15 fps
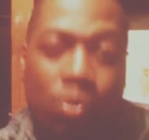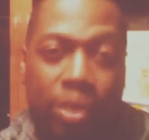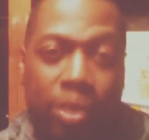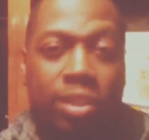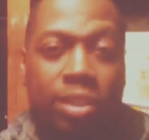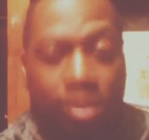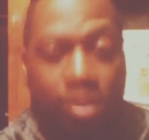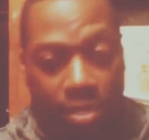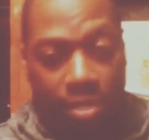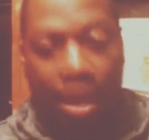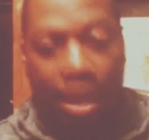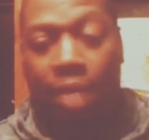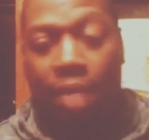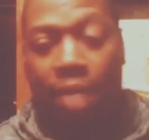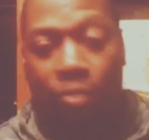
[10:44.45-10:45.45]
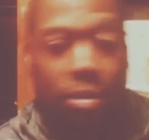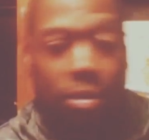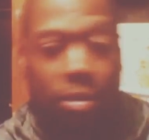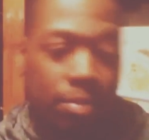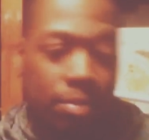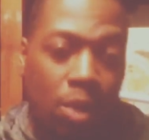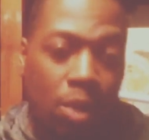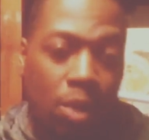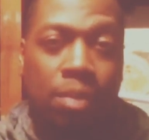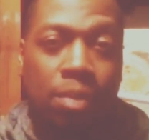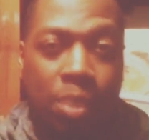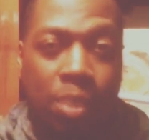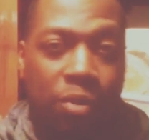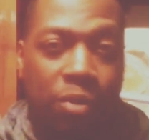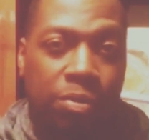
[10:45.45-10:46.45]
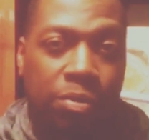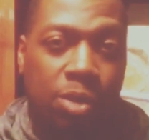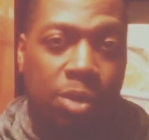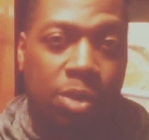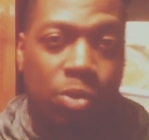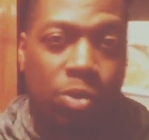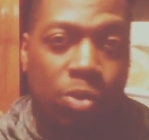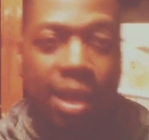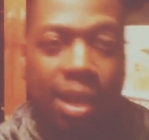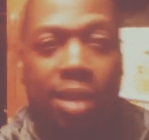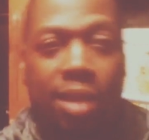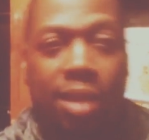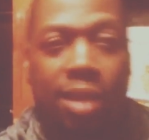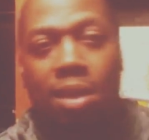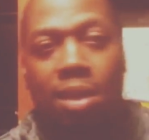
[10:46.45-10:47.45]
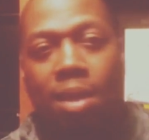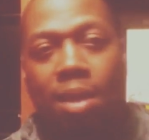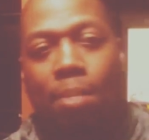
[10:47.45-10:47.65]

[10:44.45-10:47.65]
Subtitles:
which came from only Built For Cuban Linx.